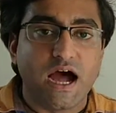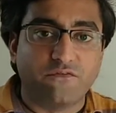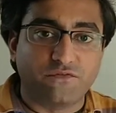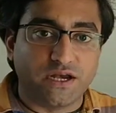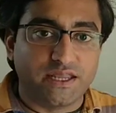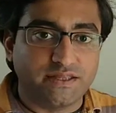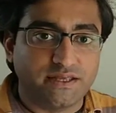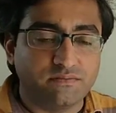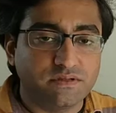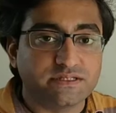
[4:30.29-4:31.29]
After
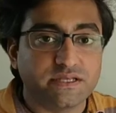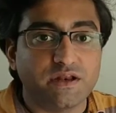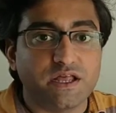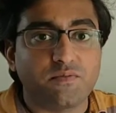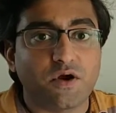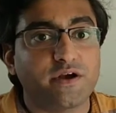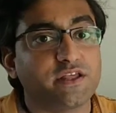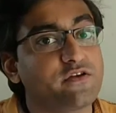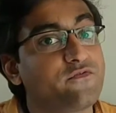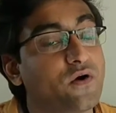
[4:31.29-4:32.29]
lithium, similar
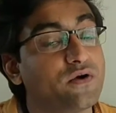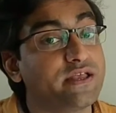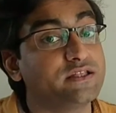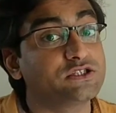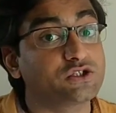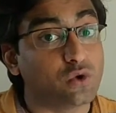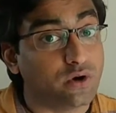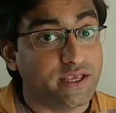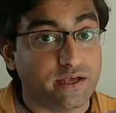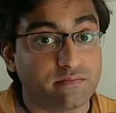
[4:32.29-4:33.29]
properties are found in
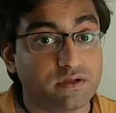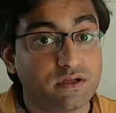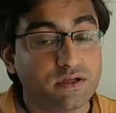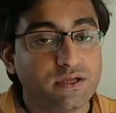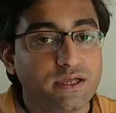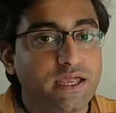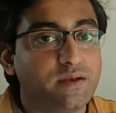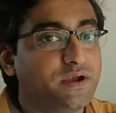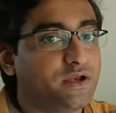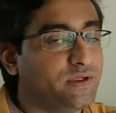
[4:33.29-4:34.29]
sodium.
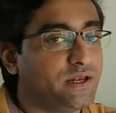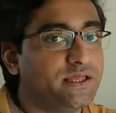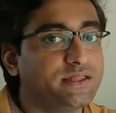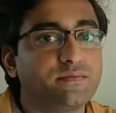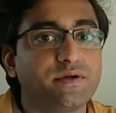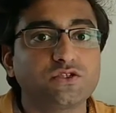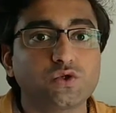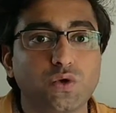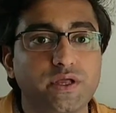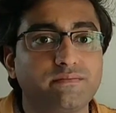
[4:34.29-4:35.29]
In between lithium and
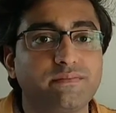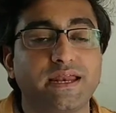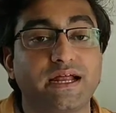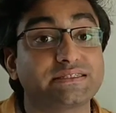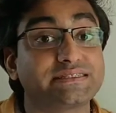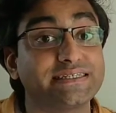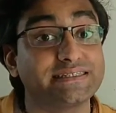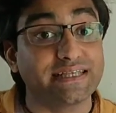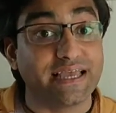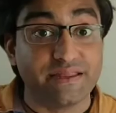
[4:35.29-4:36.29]
sodium, there are
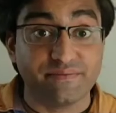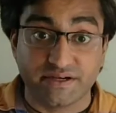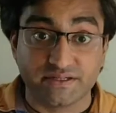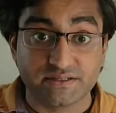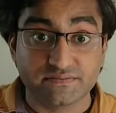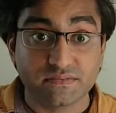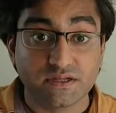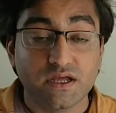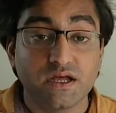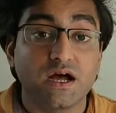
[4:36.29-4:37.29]
six elements.
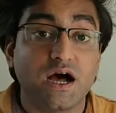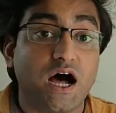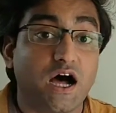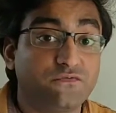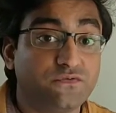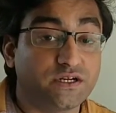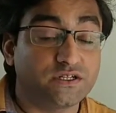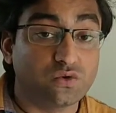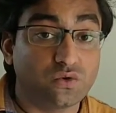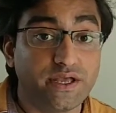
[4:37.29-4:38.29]
After
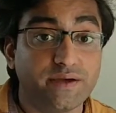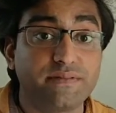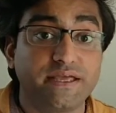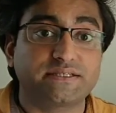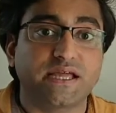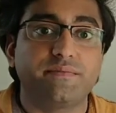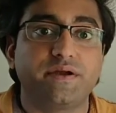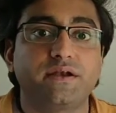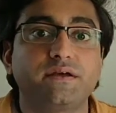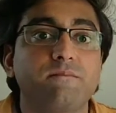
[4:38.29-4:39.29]
sodium, next
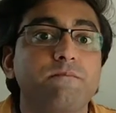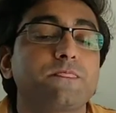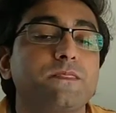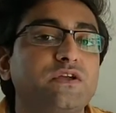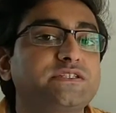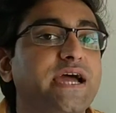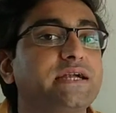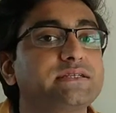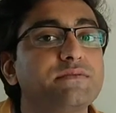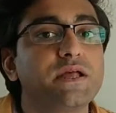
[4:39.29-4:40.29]
element which
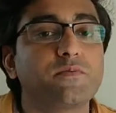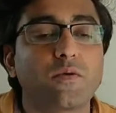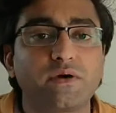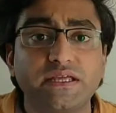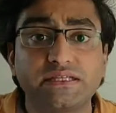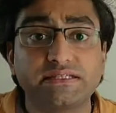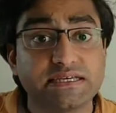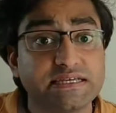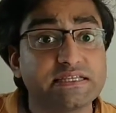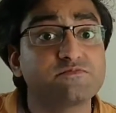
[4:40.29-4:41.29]
had similar properties
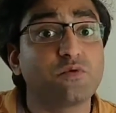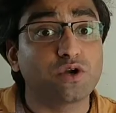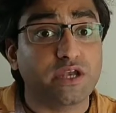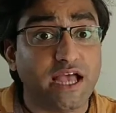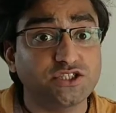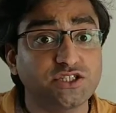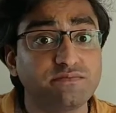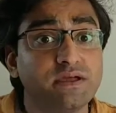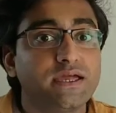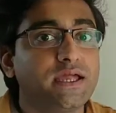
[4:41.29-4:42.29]
is
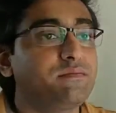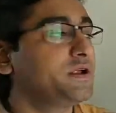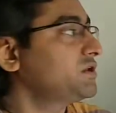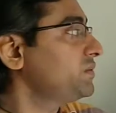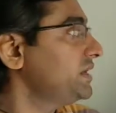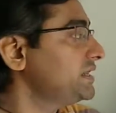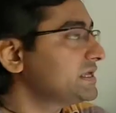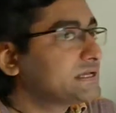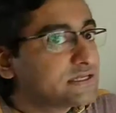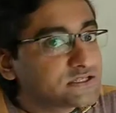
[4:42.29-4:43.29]
potassium. In
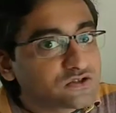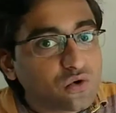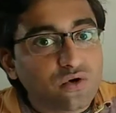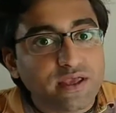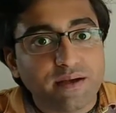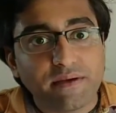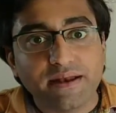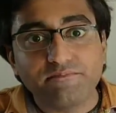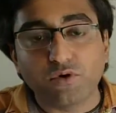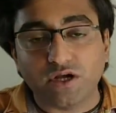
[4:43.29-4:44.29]
between sodium
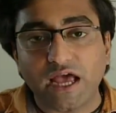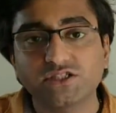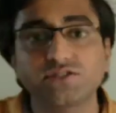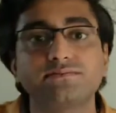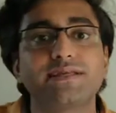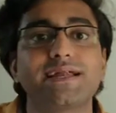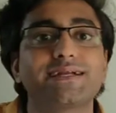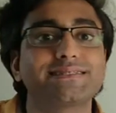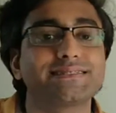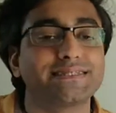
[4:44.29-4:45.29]
and potassium, there
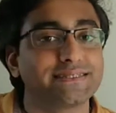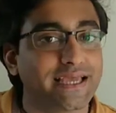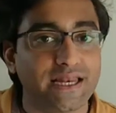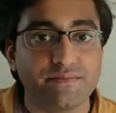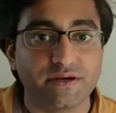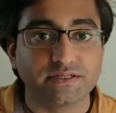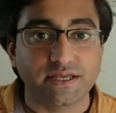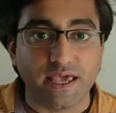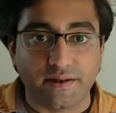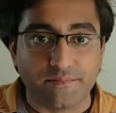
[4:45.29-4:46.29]
are six elements
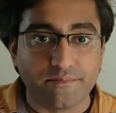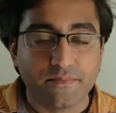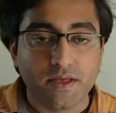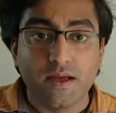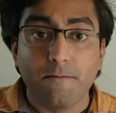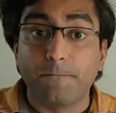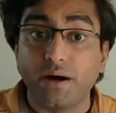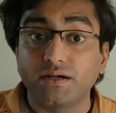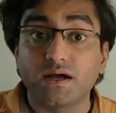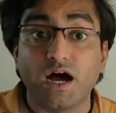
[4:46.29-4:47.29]
again.
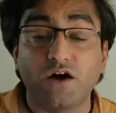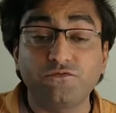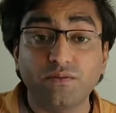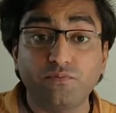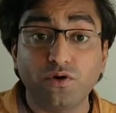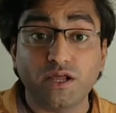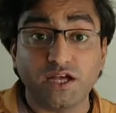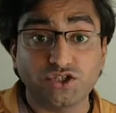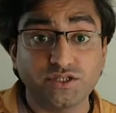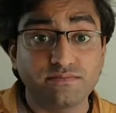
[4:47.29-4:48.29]
But after
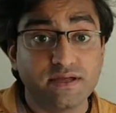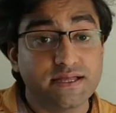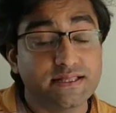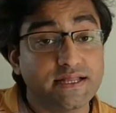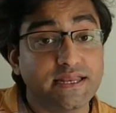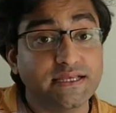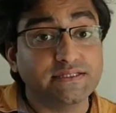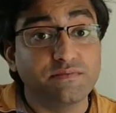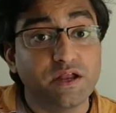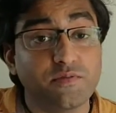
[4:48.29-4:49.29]
potassium, the
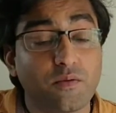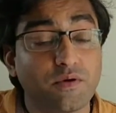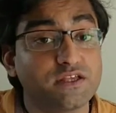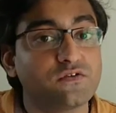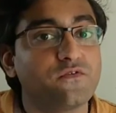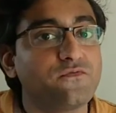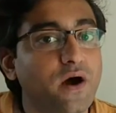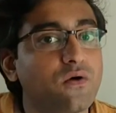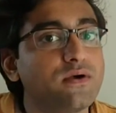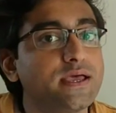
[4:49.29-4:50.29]
next similar properties were
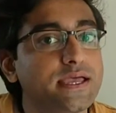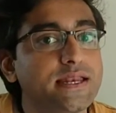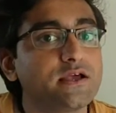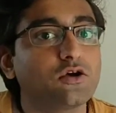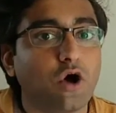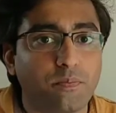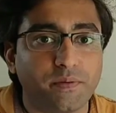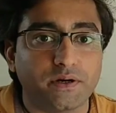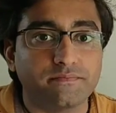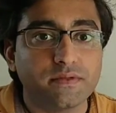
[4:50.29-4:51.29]
found in
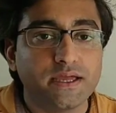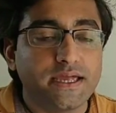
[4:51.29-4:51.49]
copper.